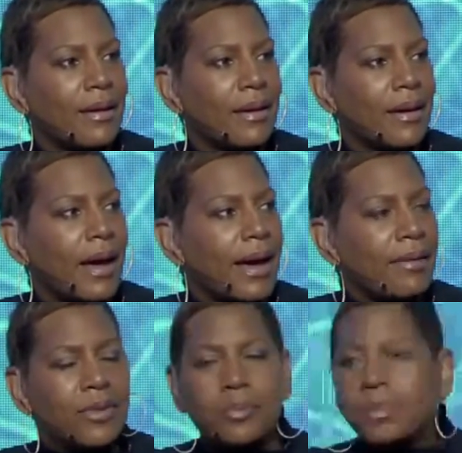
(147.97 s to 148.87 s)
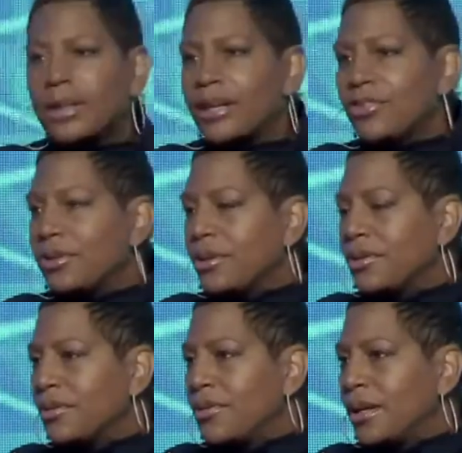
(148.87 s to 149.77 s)
I have the pleasure
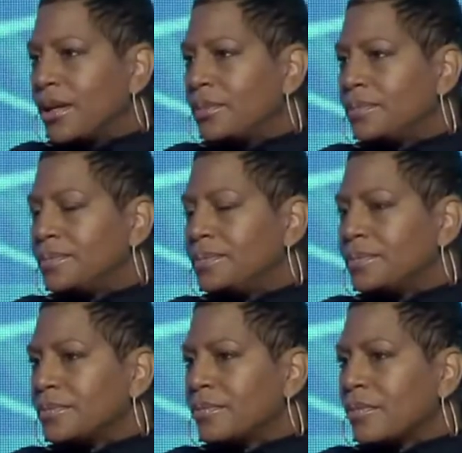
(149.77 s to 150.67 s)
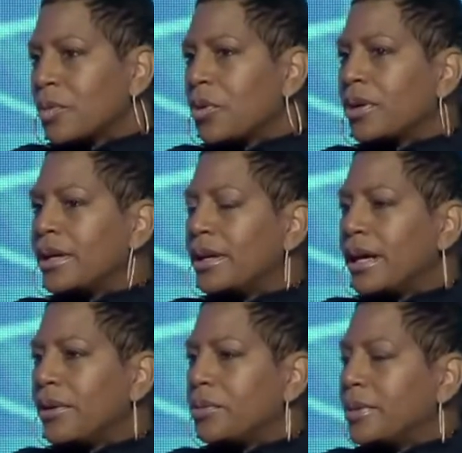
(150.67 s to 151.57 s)
of working at
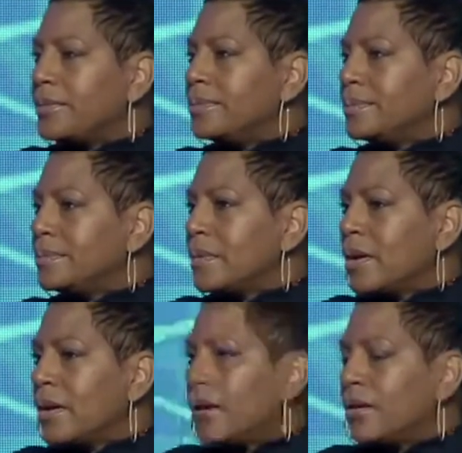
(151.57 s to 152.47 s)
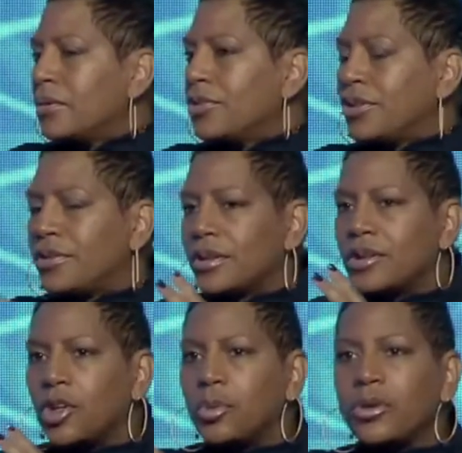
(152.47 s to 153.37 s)
Edelman, which is a
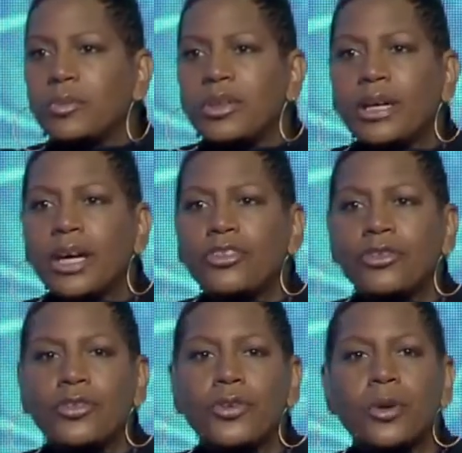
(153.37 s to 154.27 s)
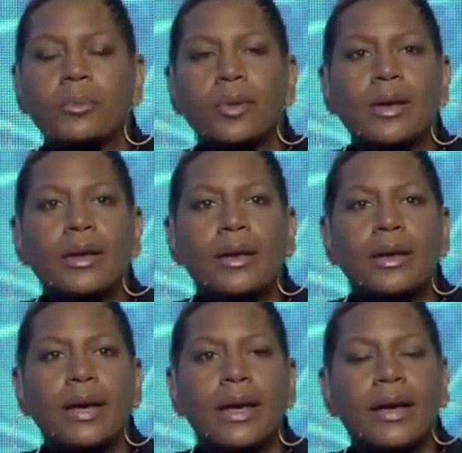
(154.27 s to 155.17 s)
global communications firm.
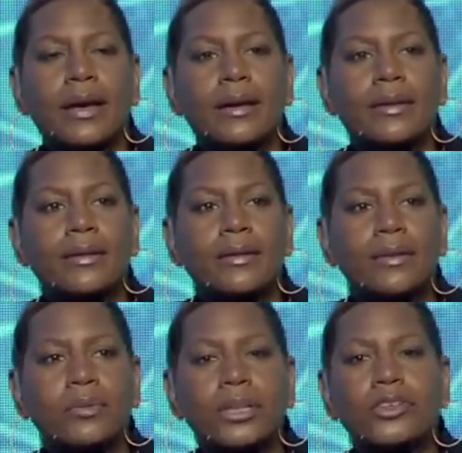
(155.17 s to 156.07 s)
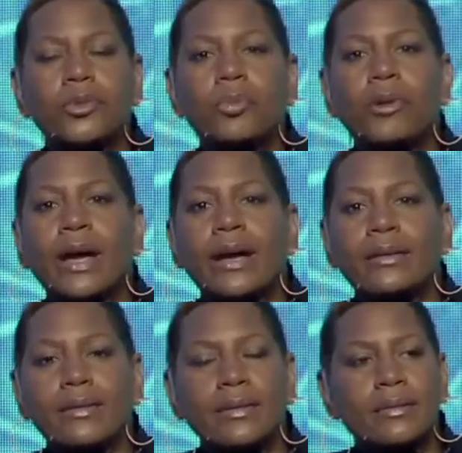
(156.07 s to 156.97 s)
And we do
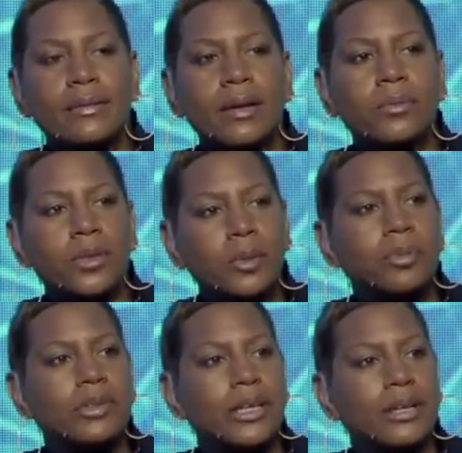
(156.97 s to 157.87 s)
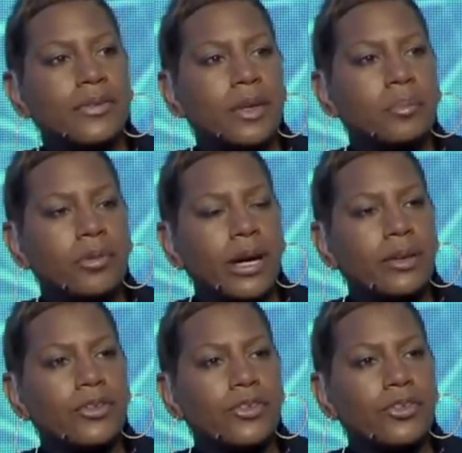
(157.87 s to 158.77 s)
brands, and we believe that
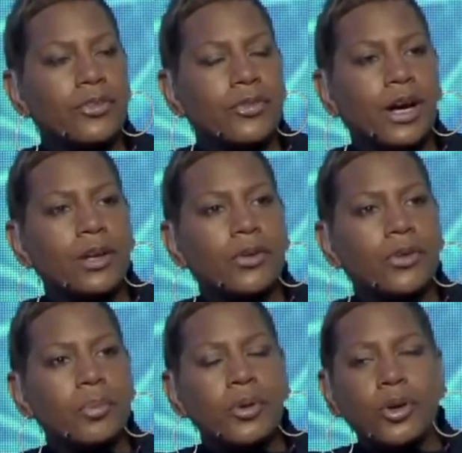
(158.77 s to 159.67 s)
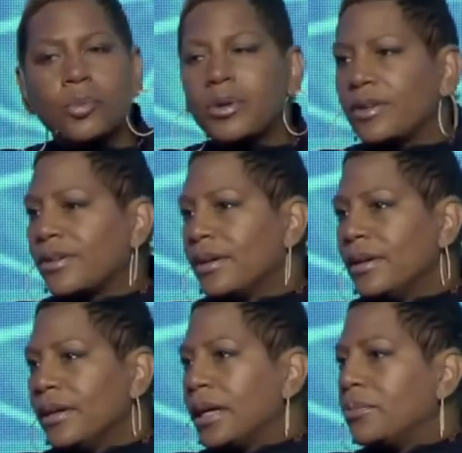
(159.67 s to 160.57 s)
brands should follow their purpose.
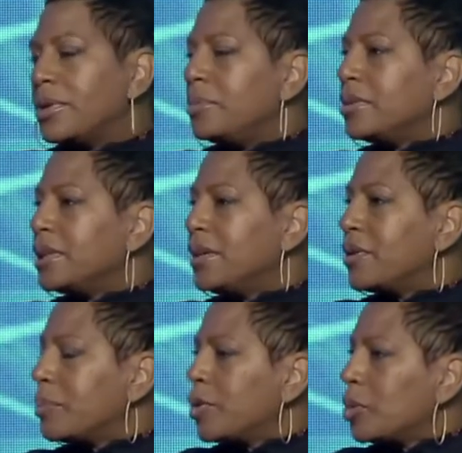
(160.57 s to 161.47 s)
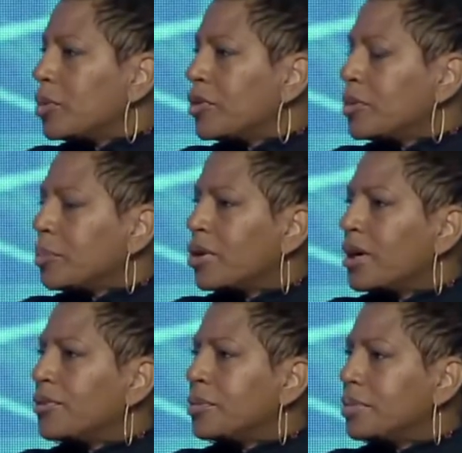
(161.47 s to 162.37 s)
And we believe that purpose and
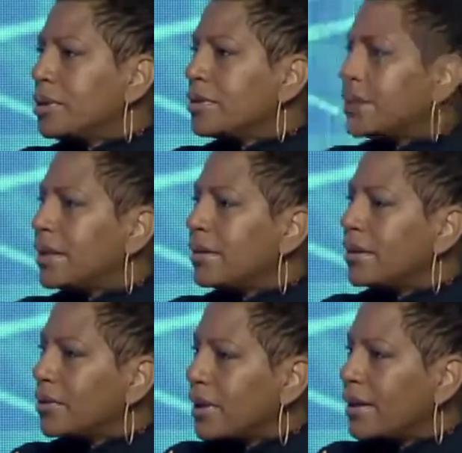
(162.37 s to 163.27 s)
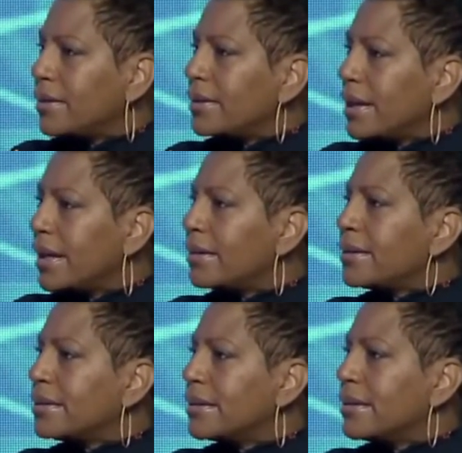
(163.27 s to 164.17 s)
profitability go hand in hand.
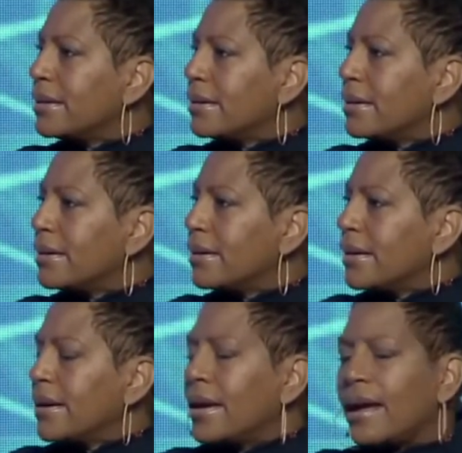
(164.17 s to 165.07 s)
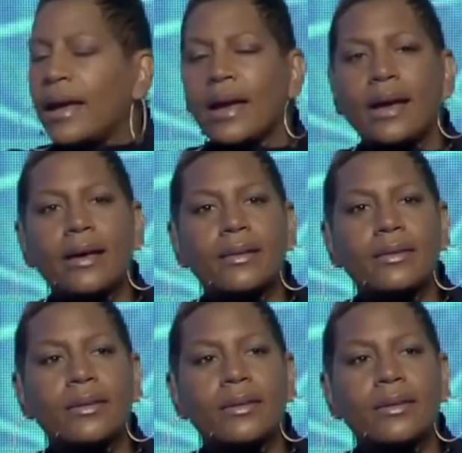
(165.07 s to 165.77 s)
And